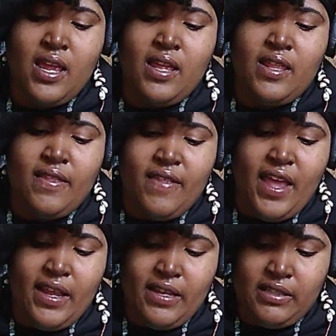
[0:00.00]

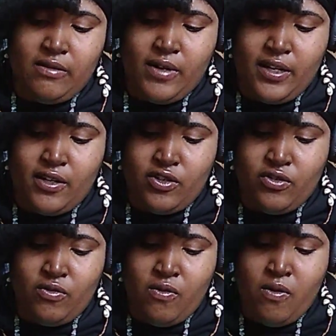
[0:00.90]
That is where your
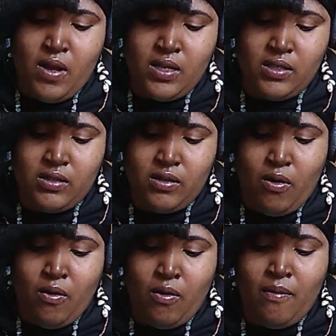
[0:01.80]
true
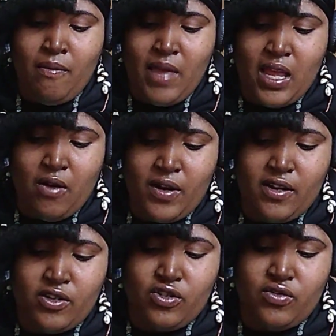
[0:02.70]
soulmate or your
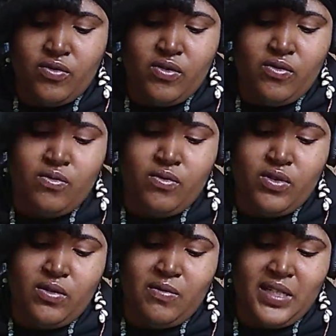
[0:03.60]
true
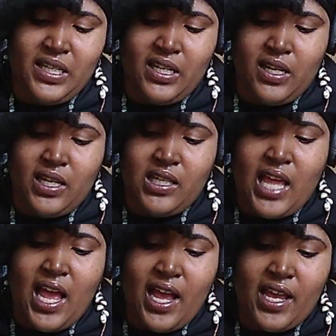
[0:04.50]
twin
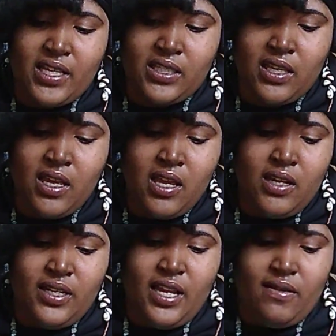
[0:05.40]
lies,
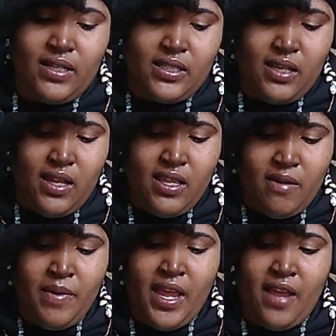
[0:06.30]
down this other
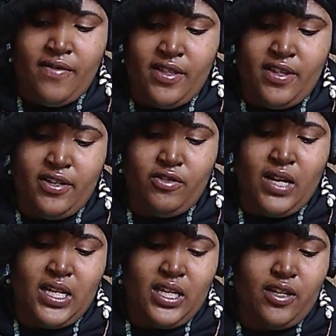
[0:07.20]
path that they're trying
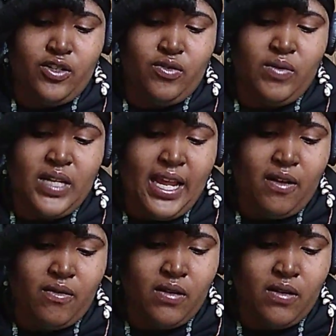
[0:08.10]
to get you down.